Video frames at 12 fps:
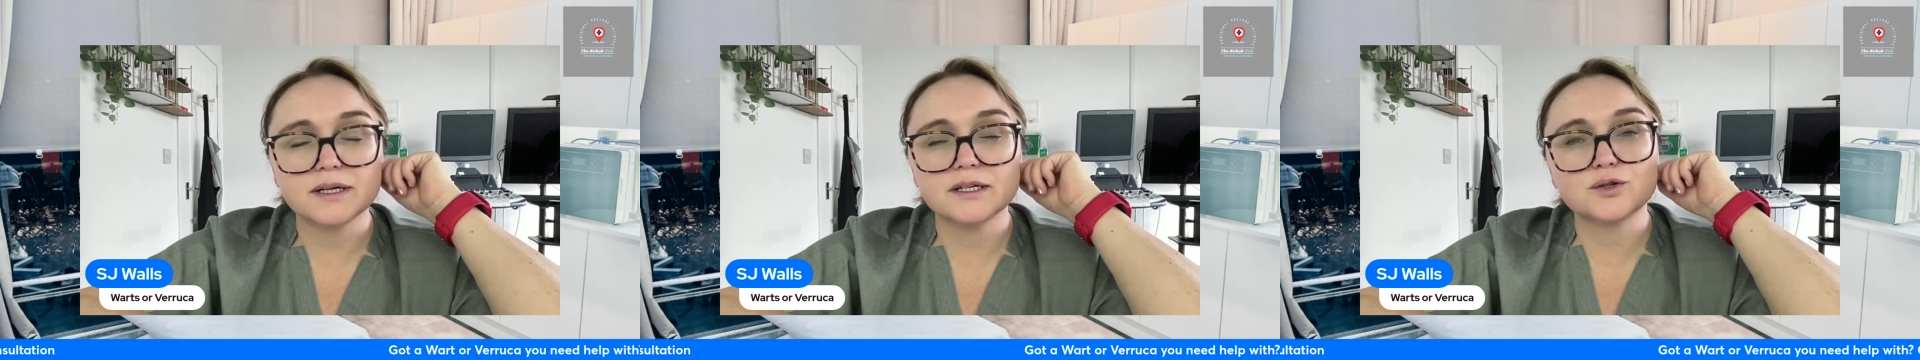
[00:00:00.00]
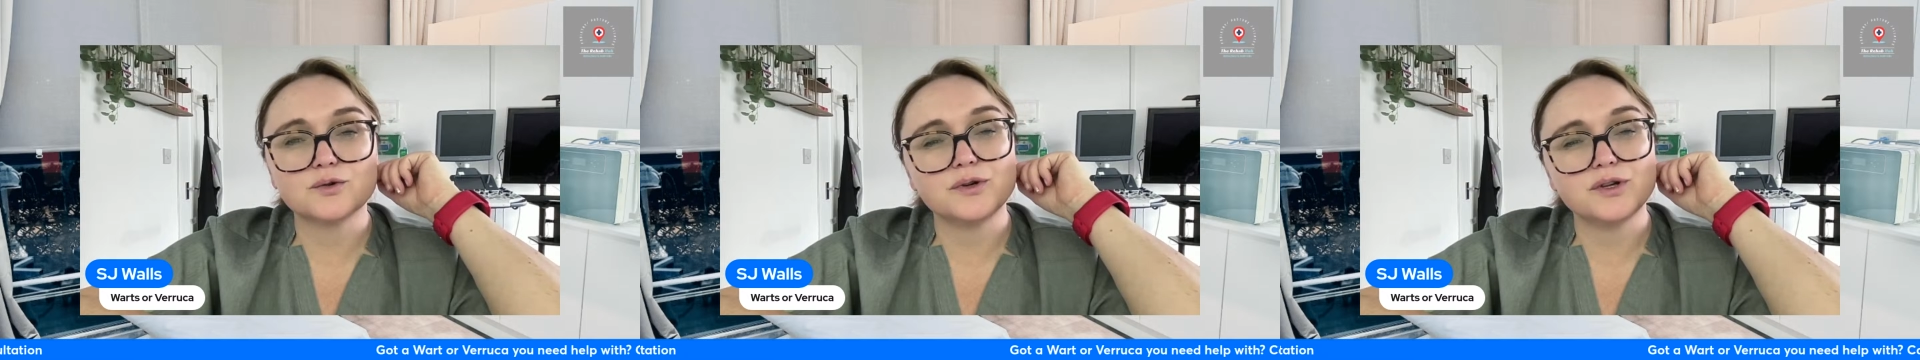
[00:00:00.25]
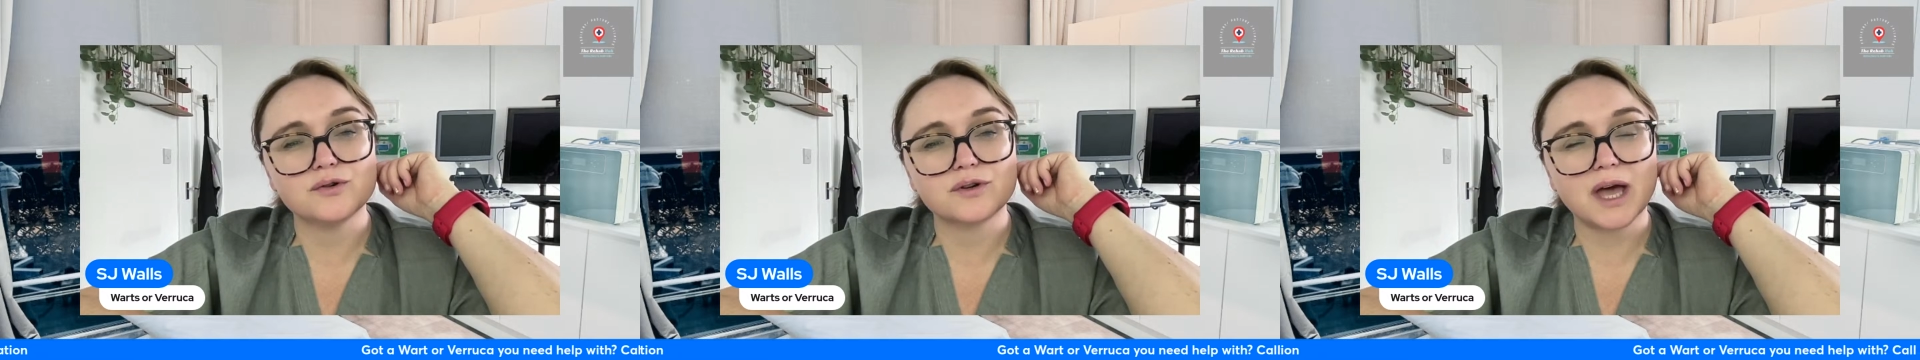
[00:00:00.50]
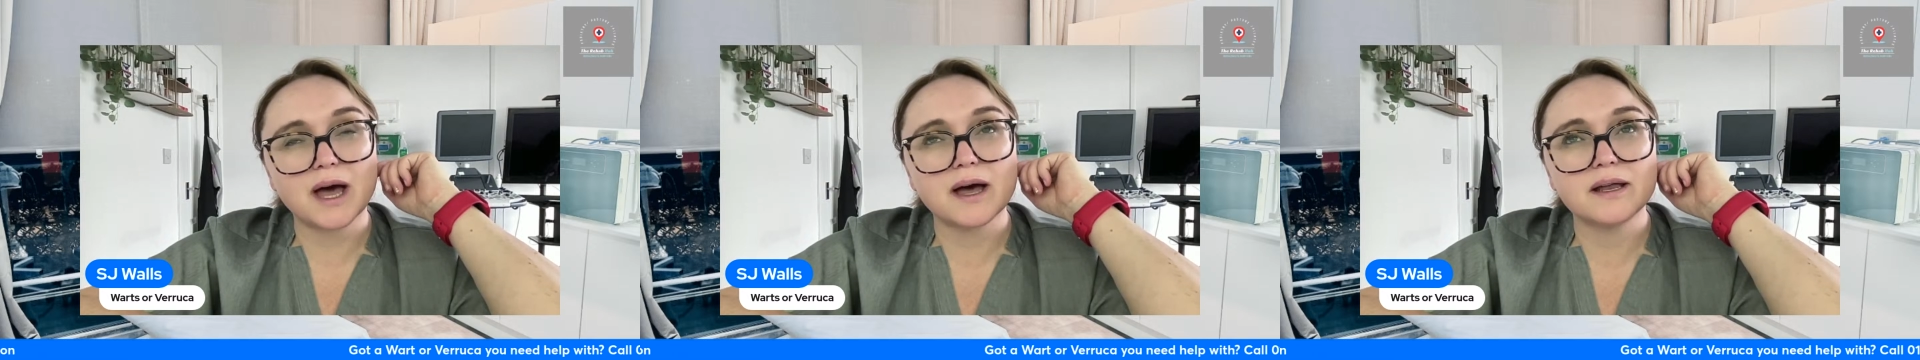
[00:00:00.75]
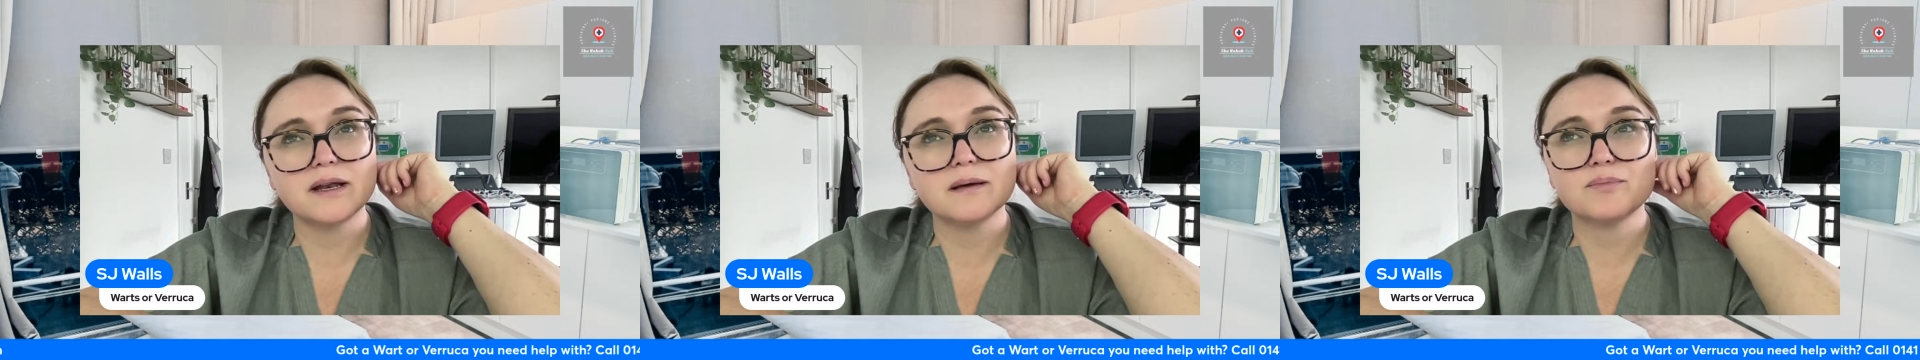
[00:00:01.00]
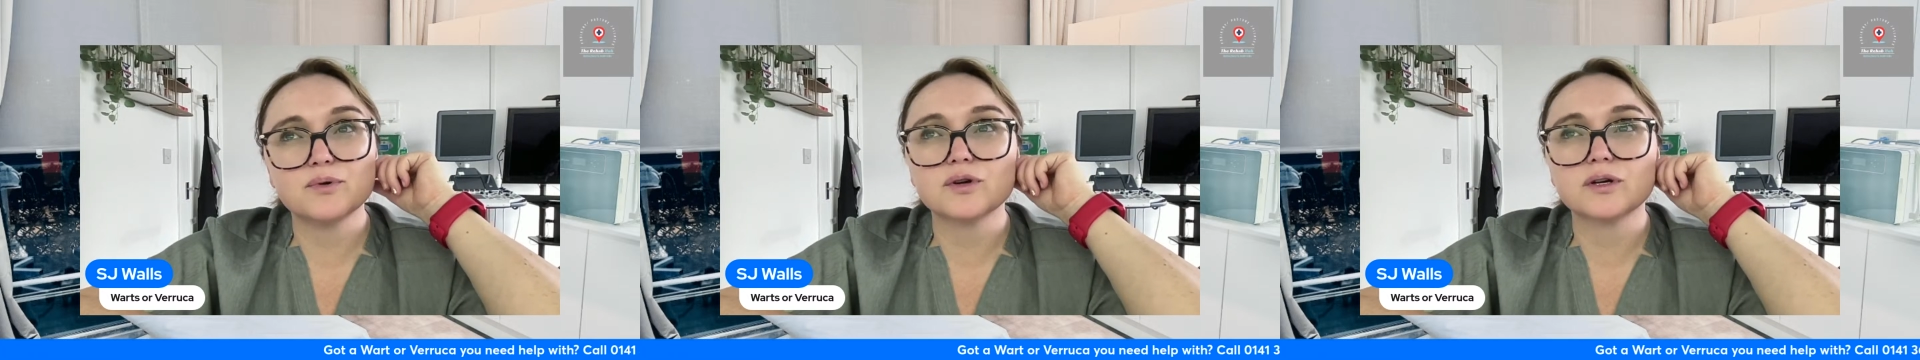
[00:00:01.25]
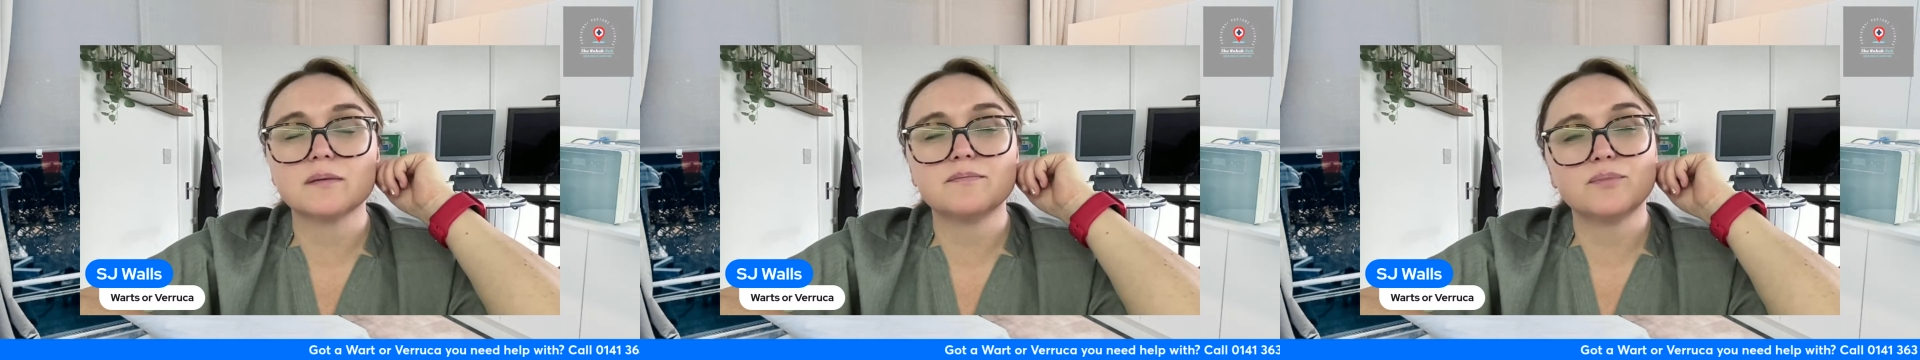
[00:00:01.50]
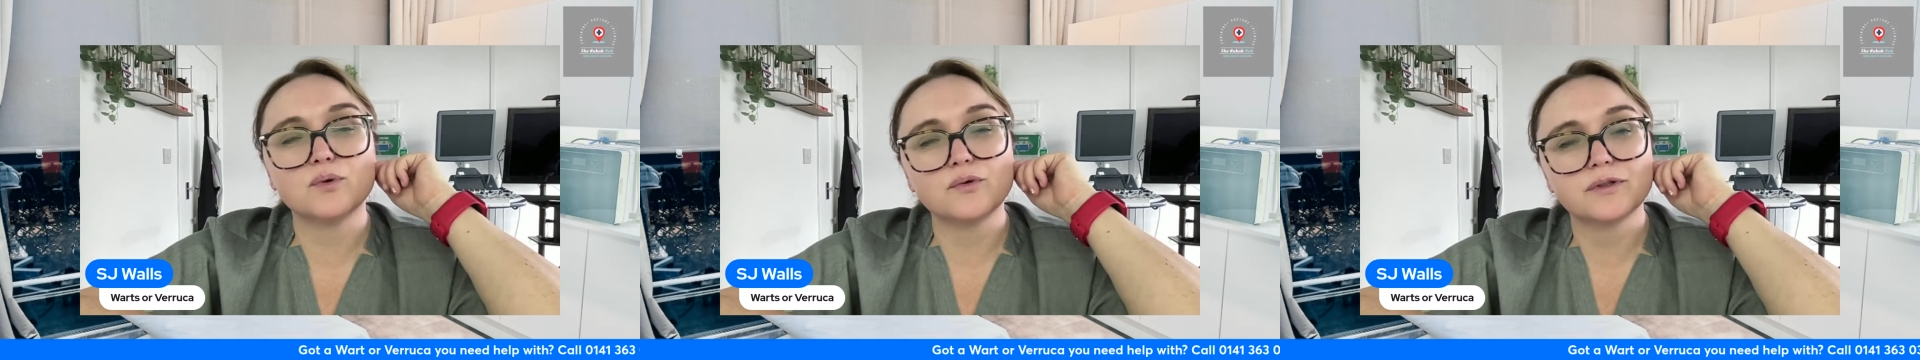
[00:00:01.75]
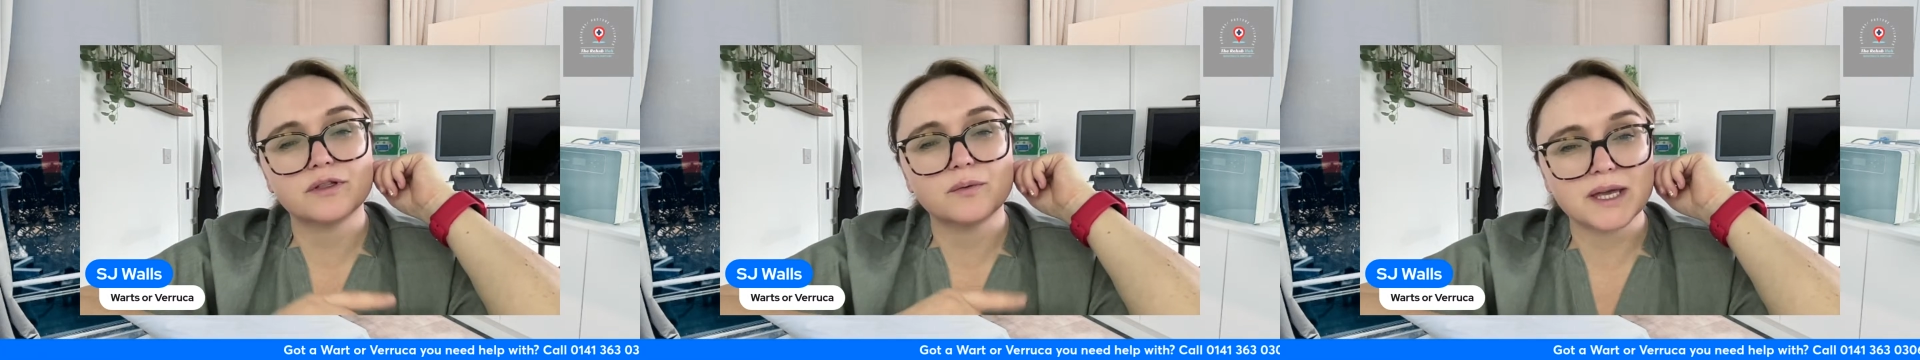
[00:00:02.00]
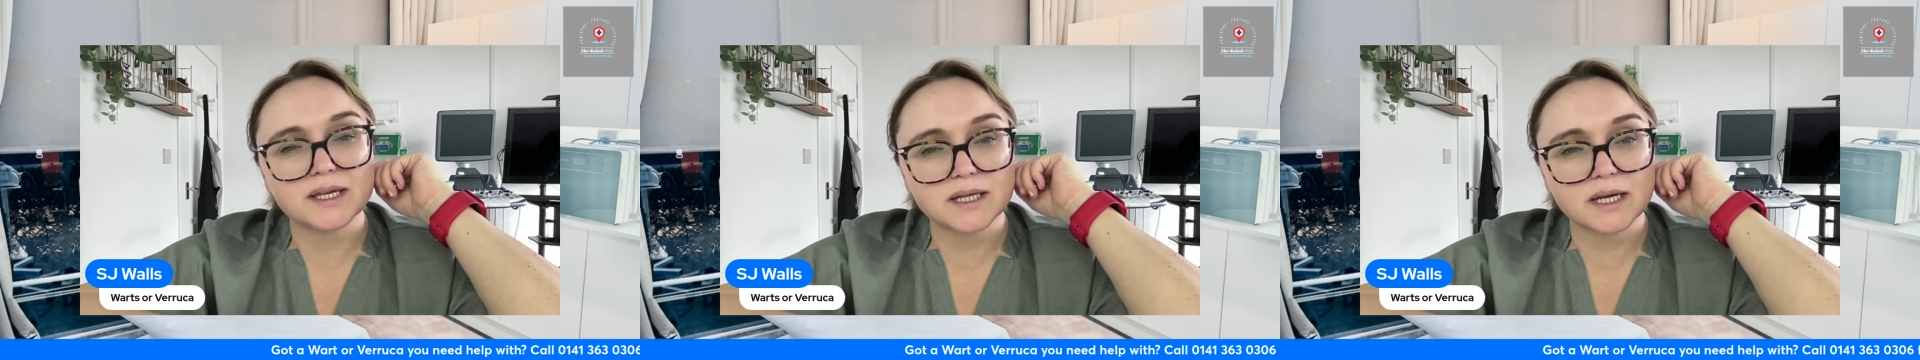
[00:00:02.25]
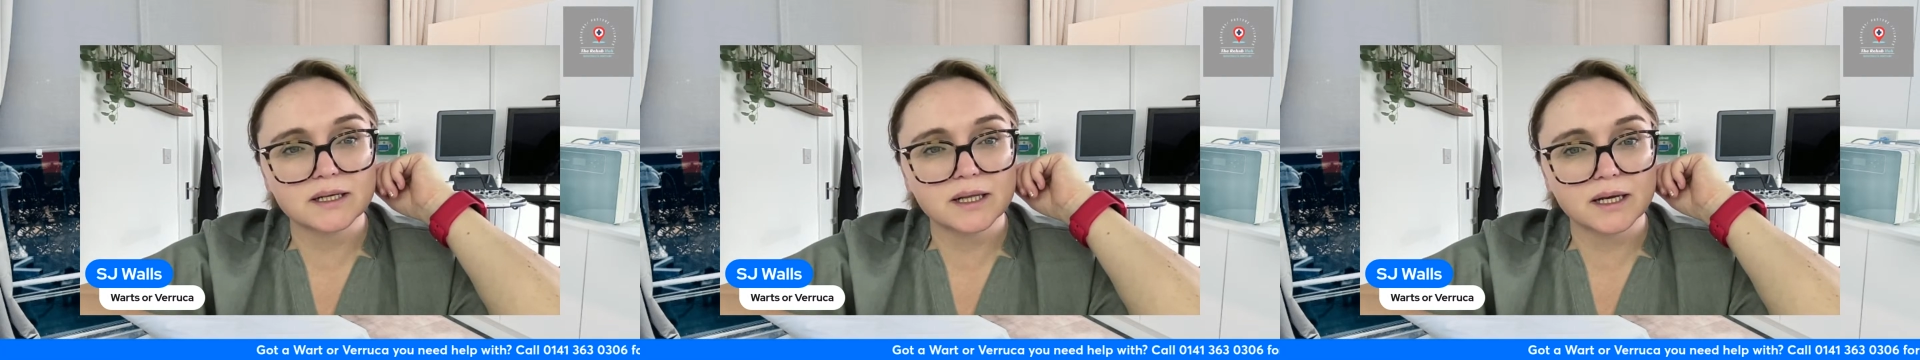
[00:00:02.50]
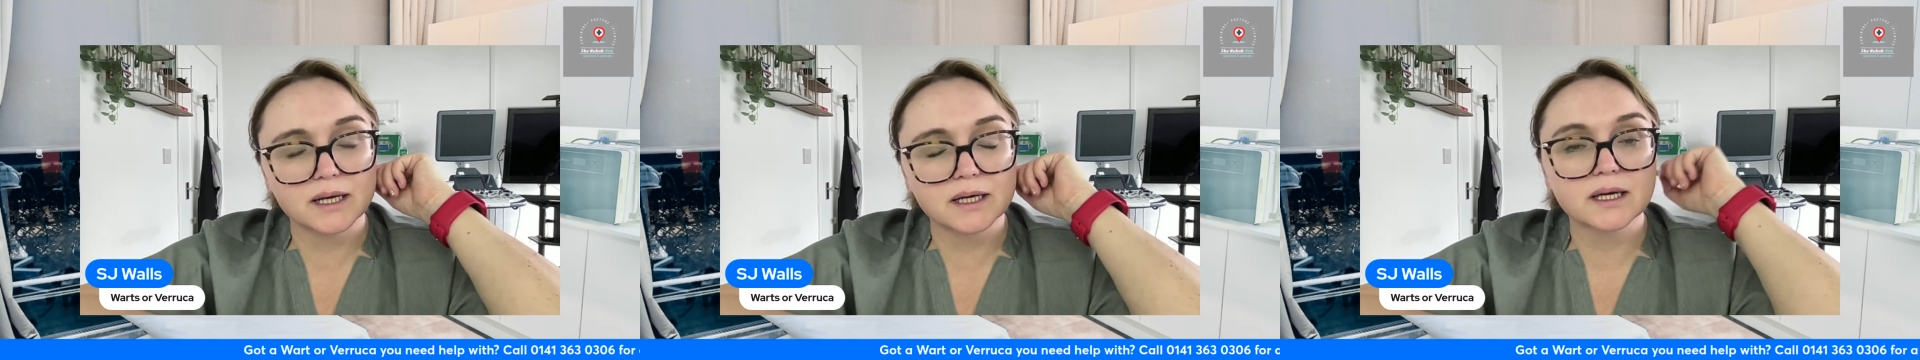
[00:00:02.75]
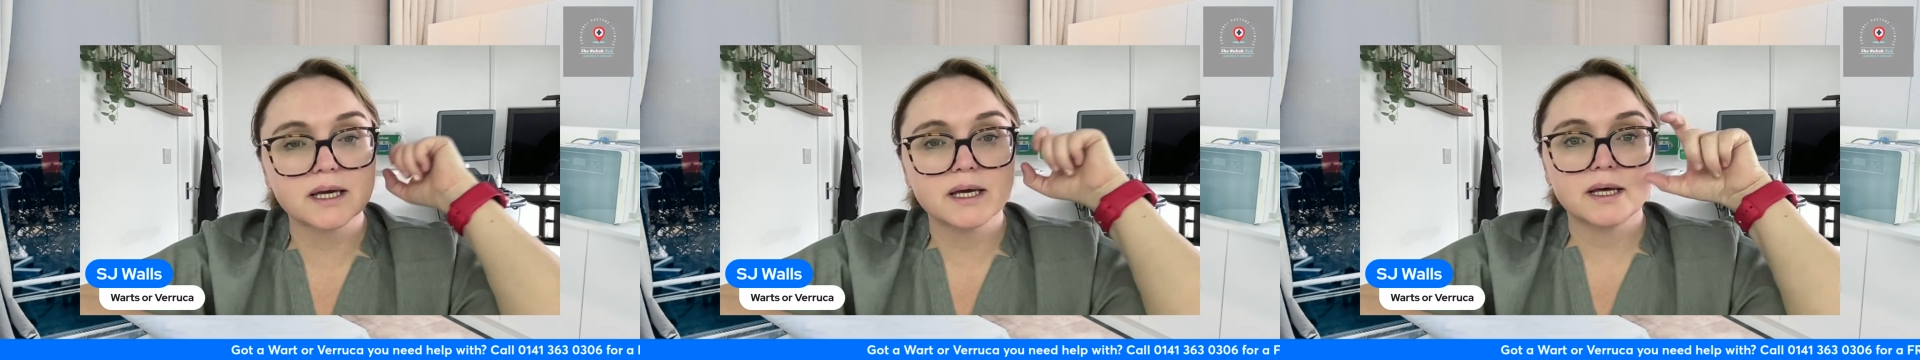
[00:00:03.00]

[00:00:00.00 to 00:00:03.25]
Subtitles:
So you can book both the West End clinic